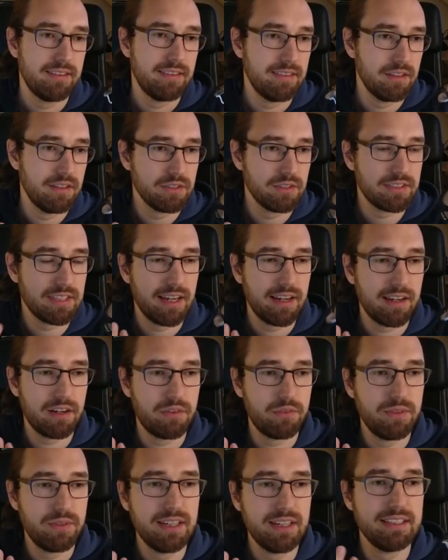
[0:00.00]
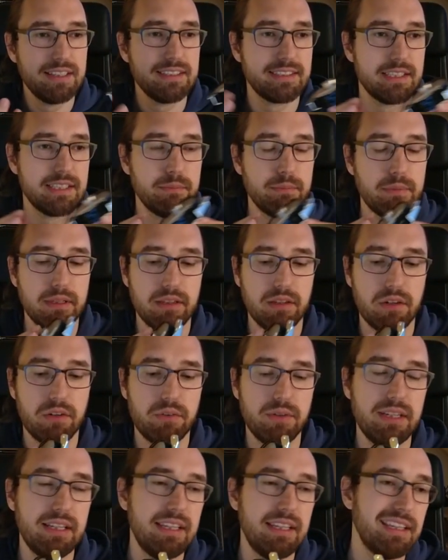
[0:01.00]
those are really simple or
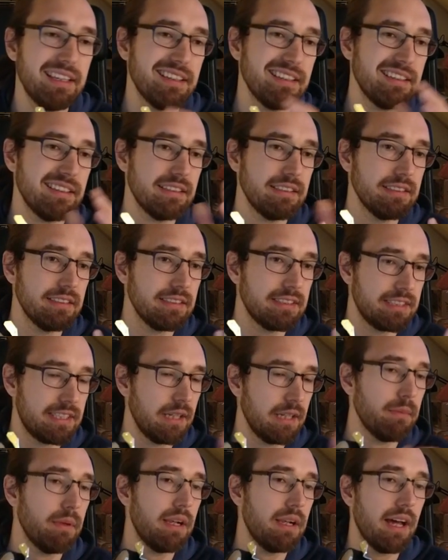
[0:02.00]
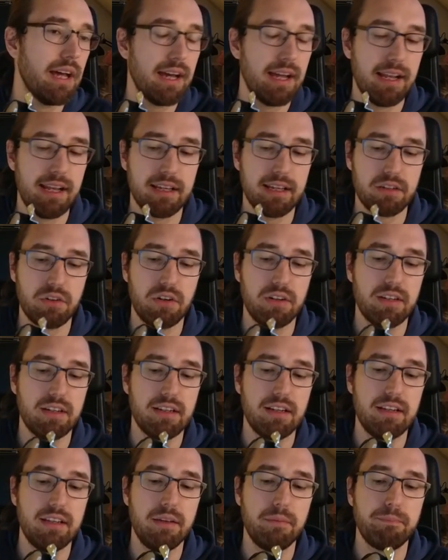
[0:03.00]
really similar
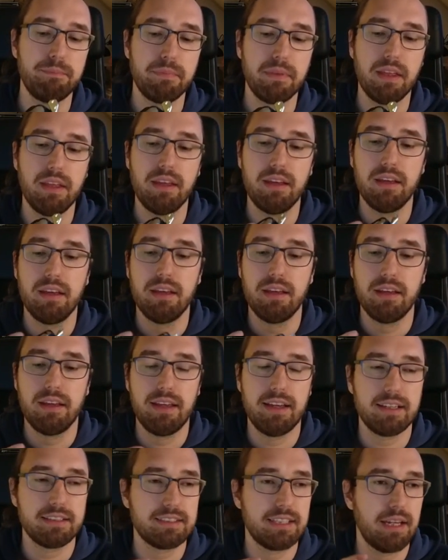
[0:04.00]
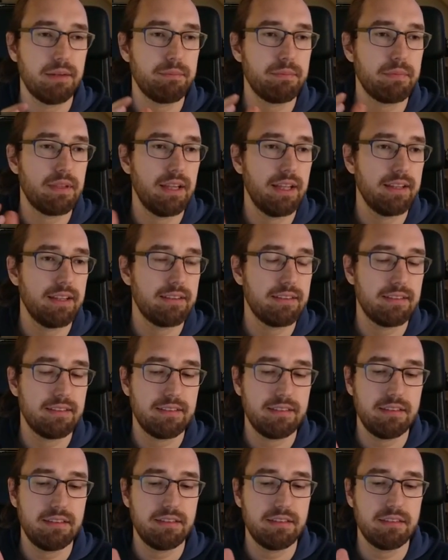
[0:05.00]
electronically, except that
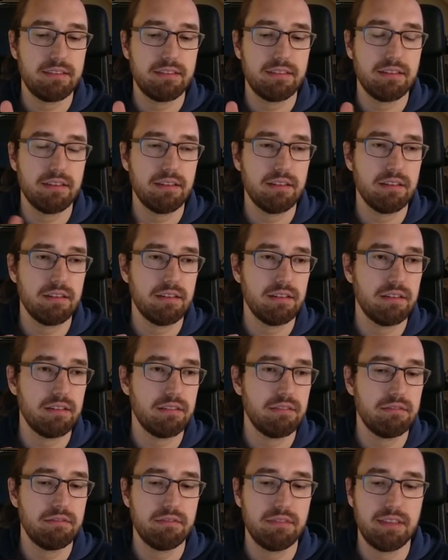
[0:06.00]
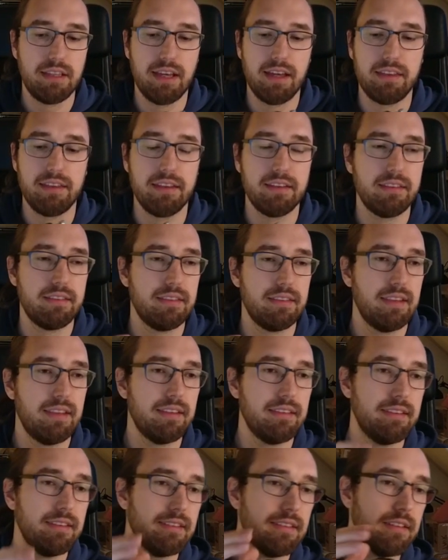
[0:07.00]

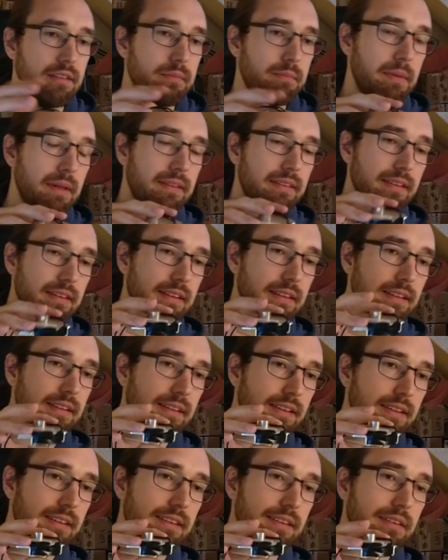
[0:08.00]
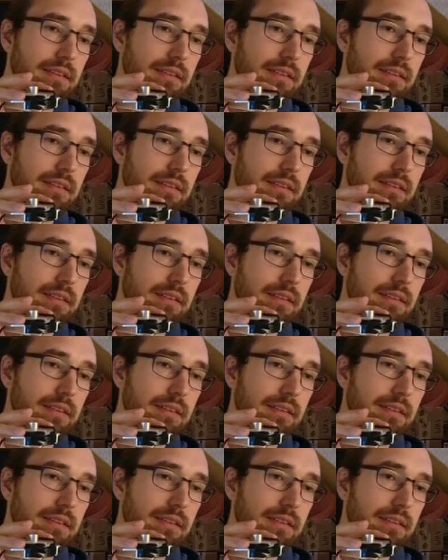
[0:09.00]
that this is basically